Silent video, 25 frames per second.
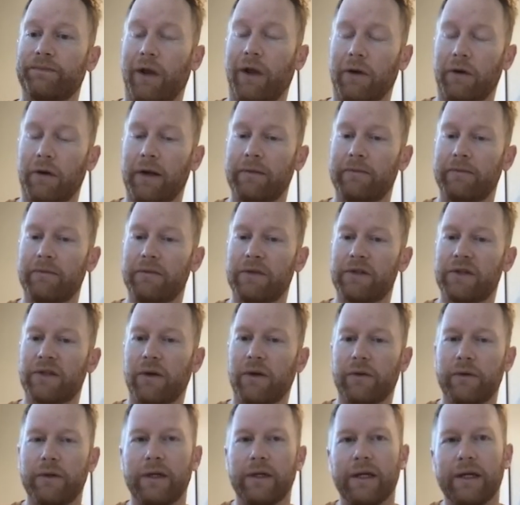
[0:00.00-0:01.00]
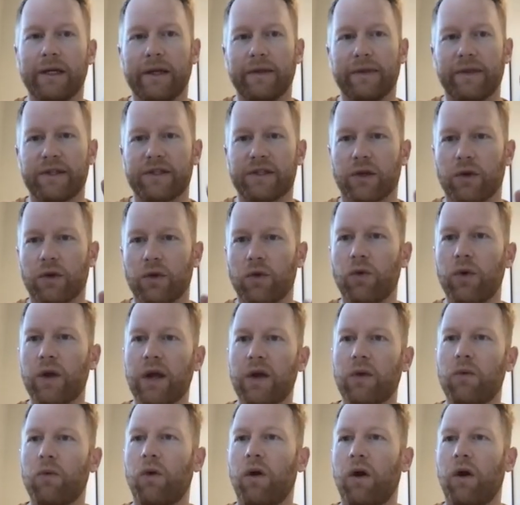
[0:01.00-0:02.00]
All right, so that's a
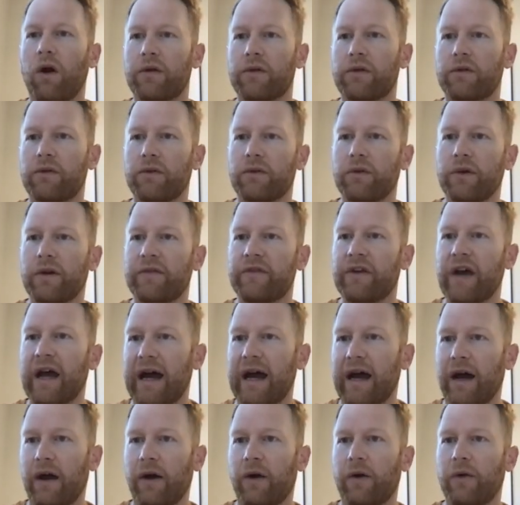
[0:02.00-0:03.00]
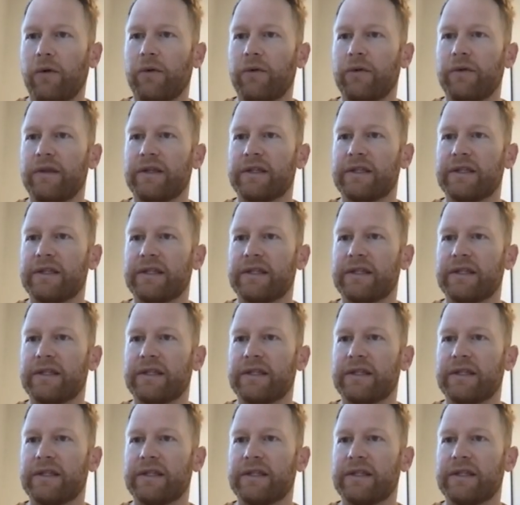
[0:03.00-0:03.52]
quick walkthrough of how this